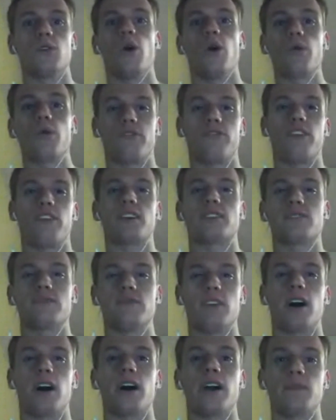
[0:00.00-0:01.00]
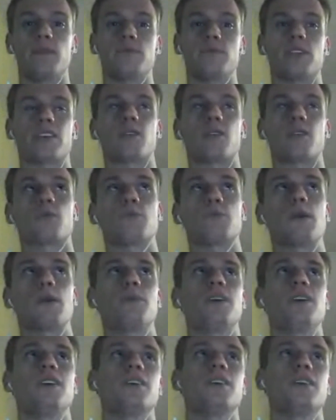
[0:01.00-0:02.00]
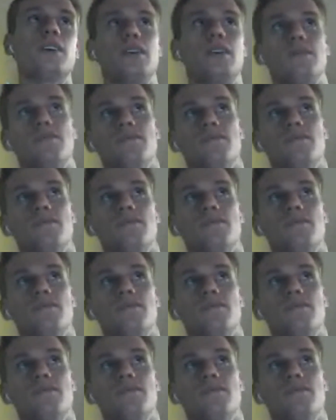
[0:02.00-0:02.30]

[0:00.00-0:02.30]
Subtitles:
Odafest vibes. There was maybe